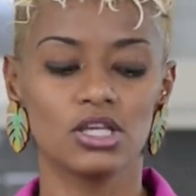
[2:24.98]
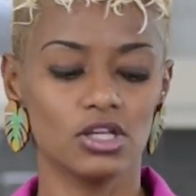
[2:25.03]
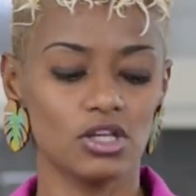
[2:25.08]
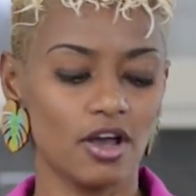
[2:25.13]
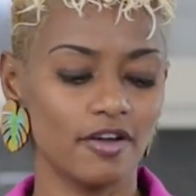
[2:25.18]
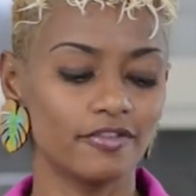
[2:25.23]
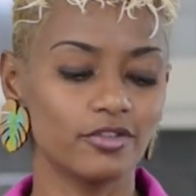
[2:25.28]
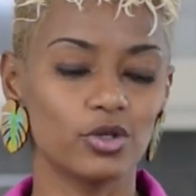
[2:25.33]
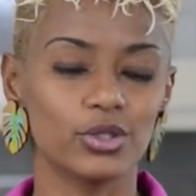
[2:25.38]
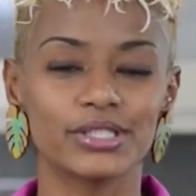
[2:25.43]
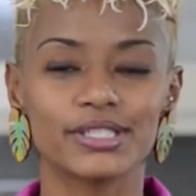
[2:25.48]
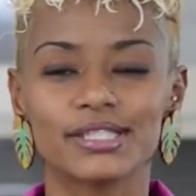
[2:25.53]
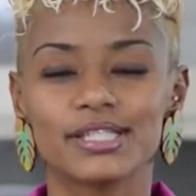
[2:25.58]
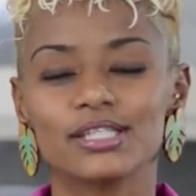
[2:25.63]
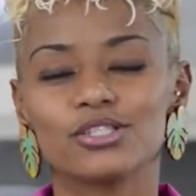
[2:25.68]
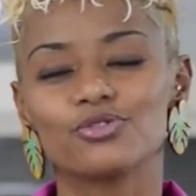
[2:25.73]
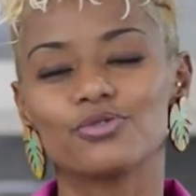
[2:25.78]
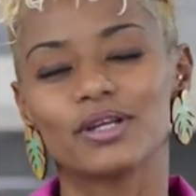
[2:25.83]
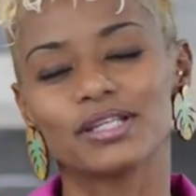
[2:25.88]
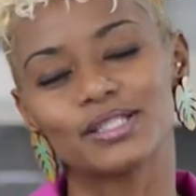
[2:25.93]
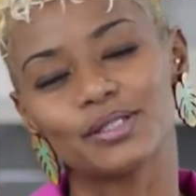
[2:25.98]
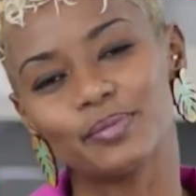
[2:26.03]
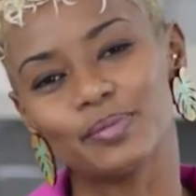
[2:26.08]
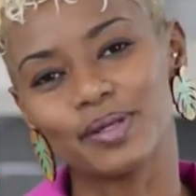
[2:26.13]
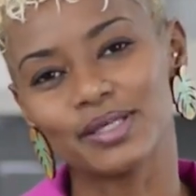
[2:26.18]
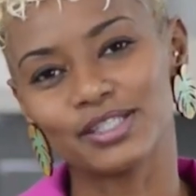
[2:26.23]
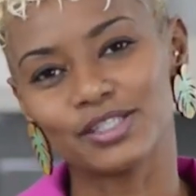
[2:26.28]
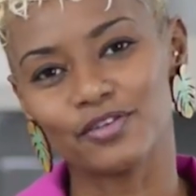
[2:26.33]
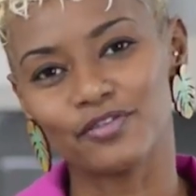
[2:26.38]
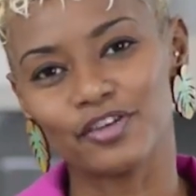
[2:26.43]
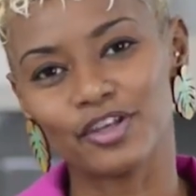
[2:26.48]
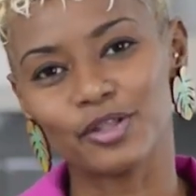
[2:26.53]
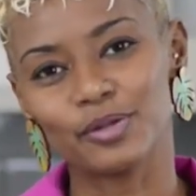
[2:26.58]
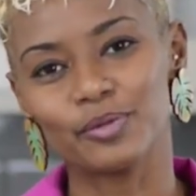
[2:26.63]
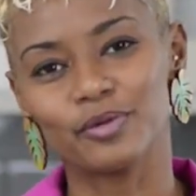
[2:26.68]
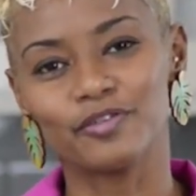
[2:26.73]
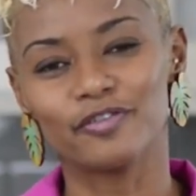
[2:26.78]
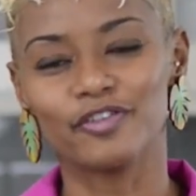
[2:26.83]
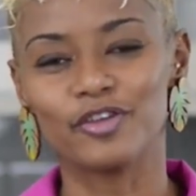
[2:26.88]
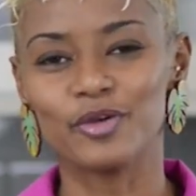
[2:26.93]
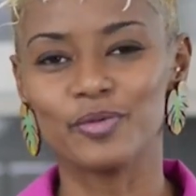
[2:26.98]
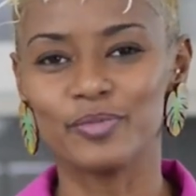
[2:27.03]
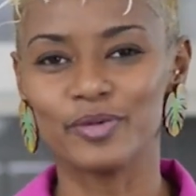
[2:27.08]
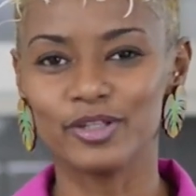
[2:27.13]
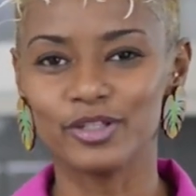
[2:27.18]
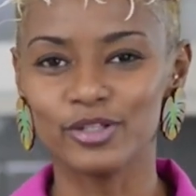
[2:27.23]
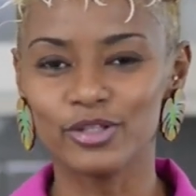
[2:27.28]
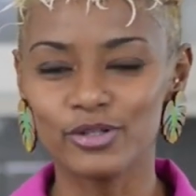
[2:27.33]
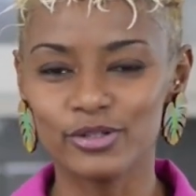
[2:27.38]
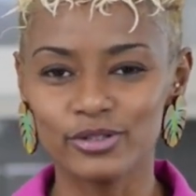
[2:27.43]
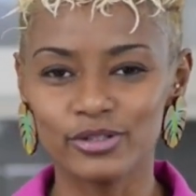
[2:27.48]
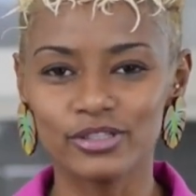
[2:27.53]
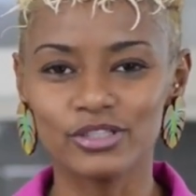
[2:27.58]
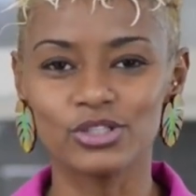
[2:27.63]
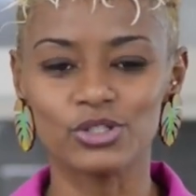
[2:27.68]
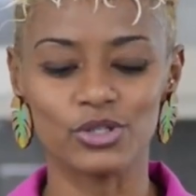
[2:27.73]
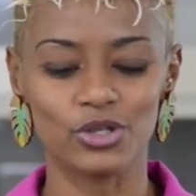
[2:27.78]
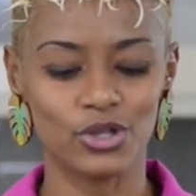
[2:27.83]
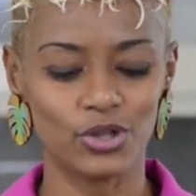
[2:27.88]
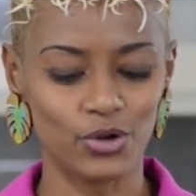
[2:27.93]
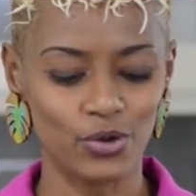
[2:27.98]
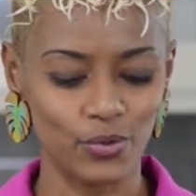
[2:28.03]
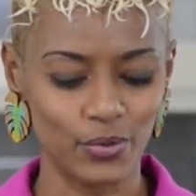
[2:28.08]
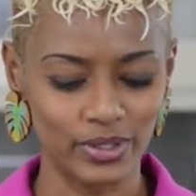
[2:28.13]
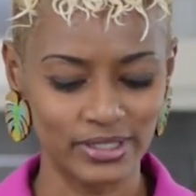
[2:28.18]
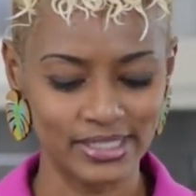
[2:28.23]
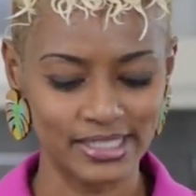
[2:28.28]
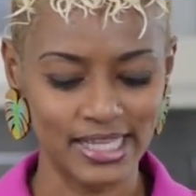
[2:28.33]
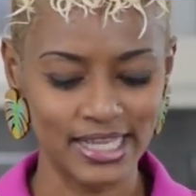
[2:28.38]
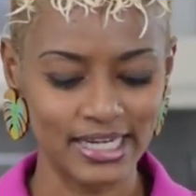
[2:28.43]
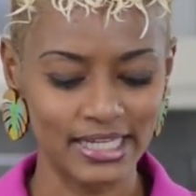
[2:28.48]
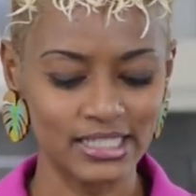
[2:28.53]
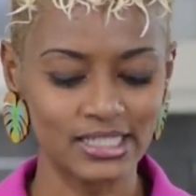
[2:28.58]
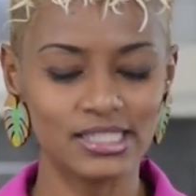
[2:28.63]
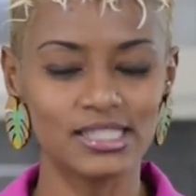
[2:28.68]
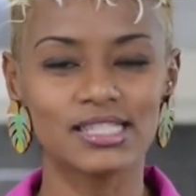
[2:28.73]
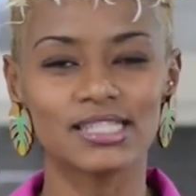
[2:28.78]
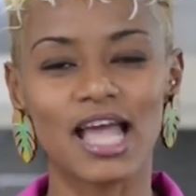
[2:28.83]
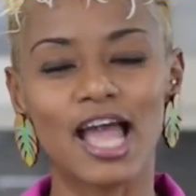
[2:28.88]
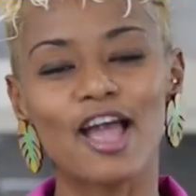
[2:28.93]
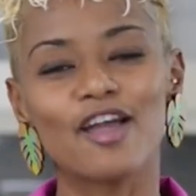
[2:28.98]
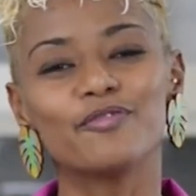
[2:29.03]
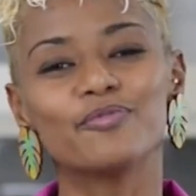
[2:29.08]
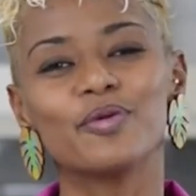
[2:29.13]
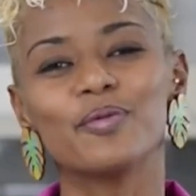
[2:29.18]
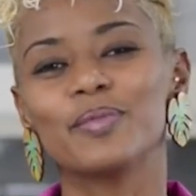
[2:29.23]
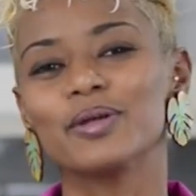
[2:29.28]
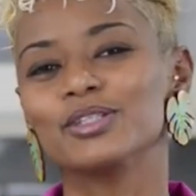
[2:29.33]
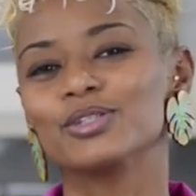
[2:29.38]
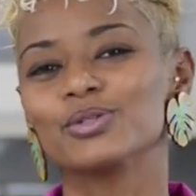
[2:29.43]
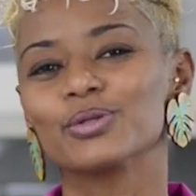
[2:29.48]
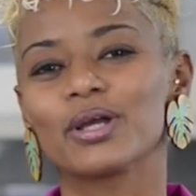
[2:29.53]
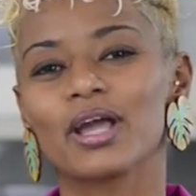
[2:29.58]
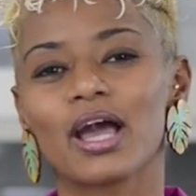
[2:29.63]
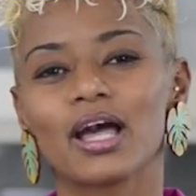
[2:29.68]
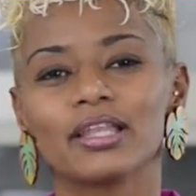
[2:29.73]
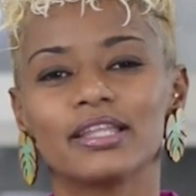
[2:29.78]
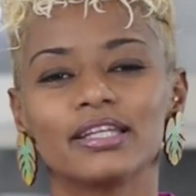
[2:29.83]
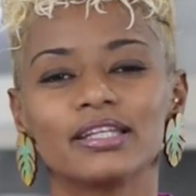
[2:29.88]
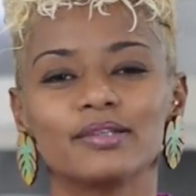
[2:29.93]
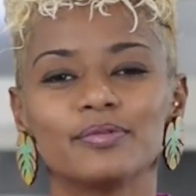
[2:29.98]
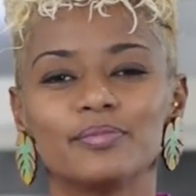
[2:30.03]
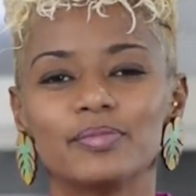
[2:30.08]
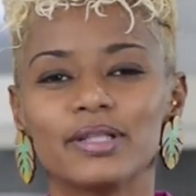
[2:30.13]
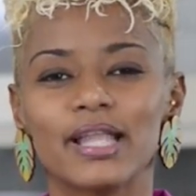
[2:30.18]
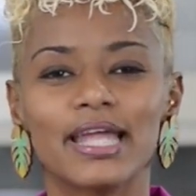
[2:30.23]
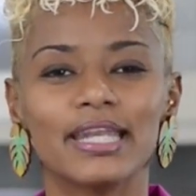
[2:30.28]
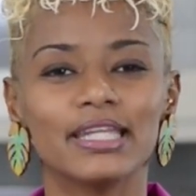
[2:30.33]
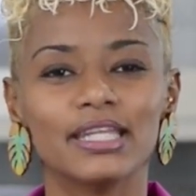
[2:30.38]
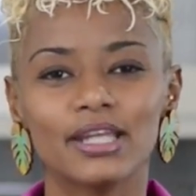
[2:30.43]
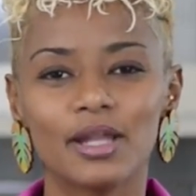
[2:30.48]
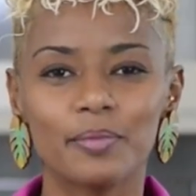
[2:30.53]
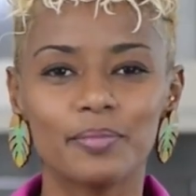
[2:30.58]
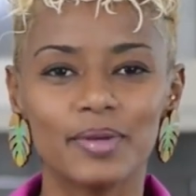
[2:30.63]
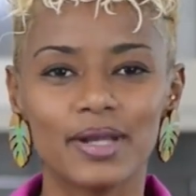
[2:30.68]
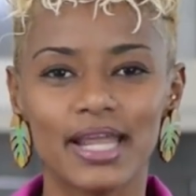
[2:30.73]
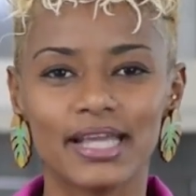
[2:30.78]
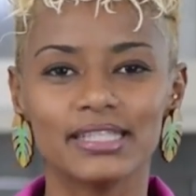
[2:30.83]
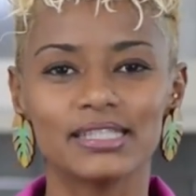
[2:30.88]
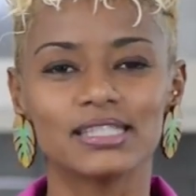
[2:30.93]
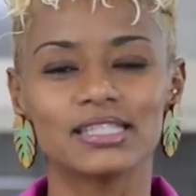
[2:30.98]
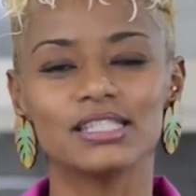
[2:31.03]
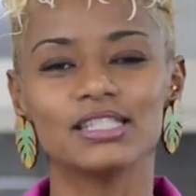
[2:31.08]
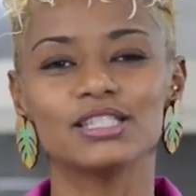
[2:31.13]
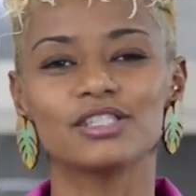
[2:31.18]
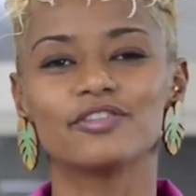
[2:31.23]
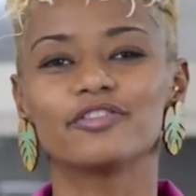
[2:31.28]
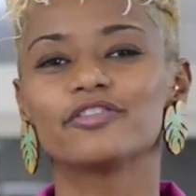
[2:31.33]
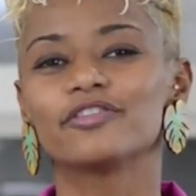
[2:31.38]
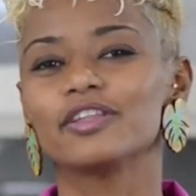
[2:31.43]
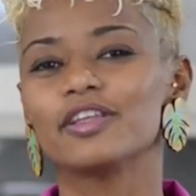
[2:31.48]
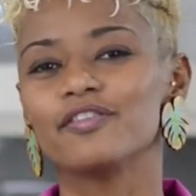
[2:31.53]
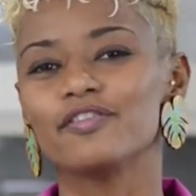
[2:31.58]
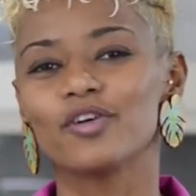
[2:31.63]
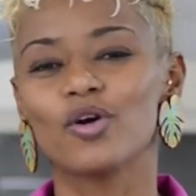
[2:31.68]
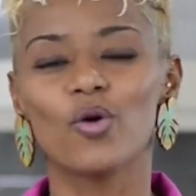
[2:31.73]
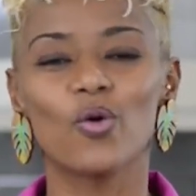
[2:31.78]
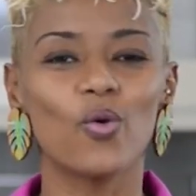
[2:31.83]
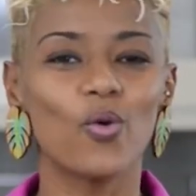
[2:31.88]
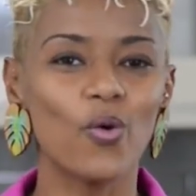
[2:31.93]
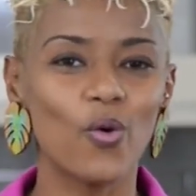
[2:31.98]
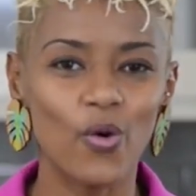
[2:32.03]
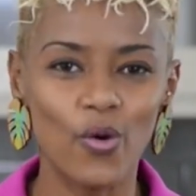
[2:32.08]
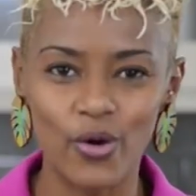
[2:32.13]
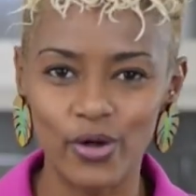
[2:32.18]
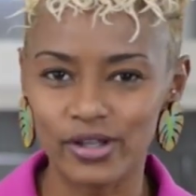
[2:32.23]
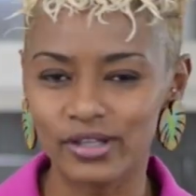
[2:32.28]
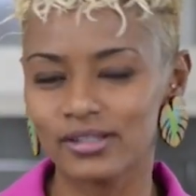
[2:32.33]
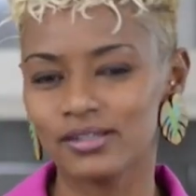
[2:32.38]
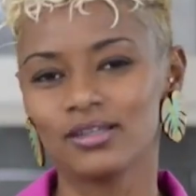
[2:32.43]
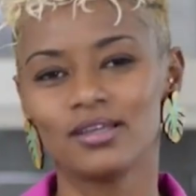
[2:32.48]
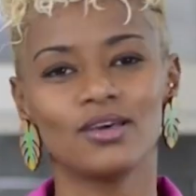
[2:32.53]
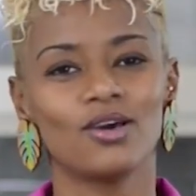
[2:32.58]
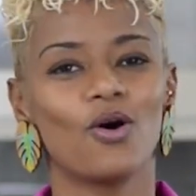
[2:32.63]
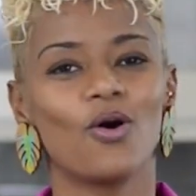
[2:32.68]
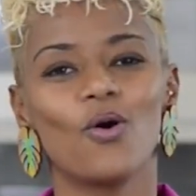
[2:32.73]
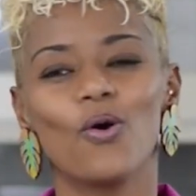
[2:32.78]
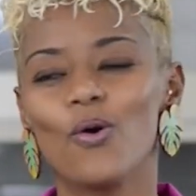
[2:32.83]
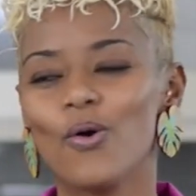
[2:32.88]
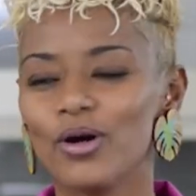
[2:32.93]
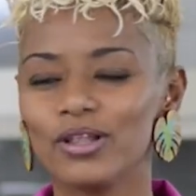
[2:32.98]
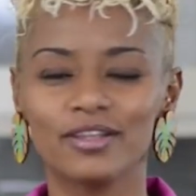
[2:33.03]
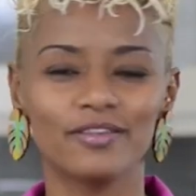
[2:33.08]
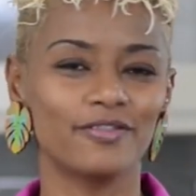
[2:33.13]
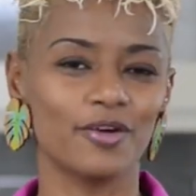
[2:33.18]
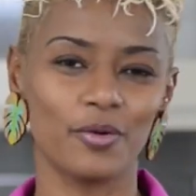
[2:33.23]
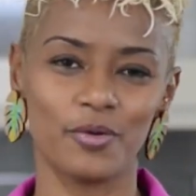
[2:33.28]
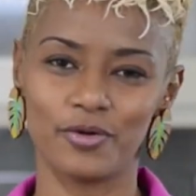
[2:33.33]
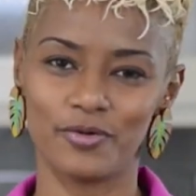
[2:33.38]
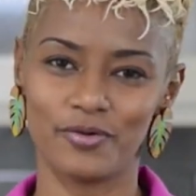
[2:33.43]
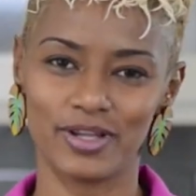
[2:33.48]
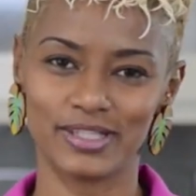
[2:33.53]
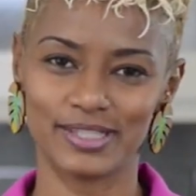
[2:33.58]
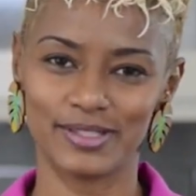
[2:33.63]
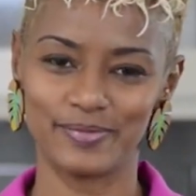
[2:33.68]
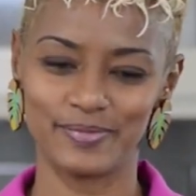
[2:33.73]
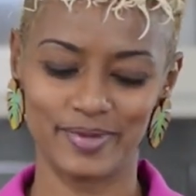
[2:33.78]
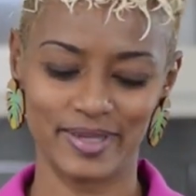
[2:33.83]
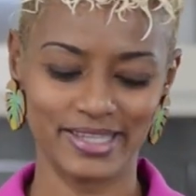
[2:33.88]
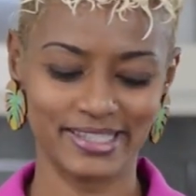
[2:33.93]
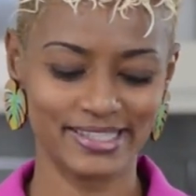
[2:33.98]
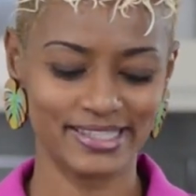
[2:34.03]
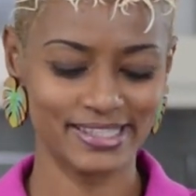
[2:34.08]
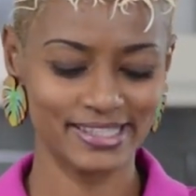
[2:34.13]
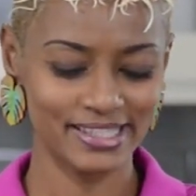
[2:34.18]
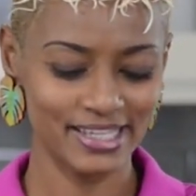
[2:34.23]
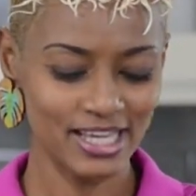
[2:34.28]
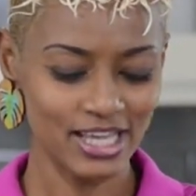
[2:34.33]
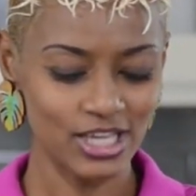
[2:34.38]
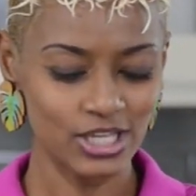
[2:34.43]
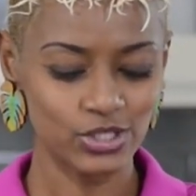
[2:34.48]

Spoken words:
Of course, this recipe is available for you below, so you know what's in it. Side pimento garlic, blend it up nicely to flavor all of our recipes.